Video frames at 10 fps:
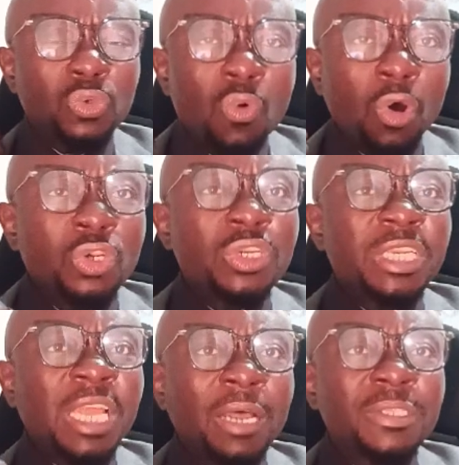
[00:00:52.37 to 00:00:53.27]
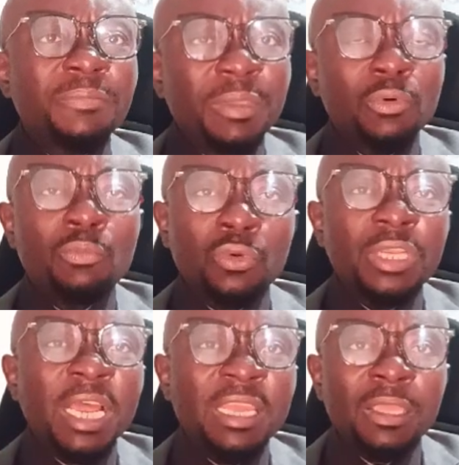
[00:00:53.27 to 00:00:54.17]
200,000 people
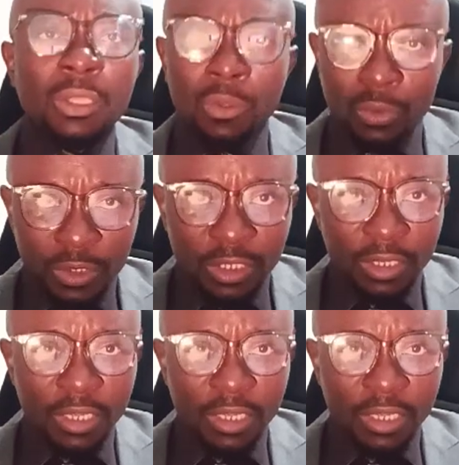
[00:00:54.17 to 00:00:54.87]
brutally killed,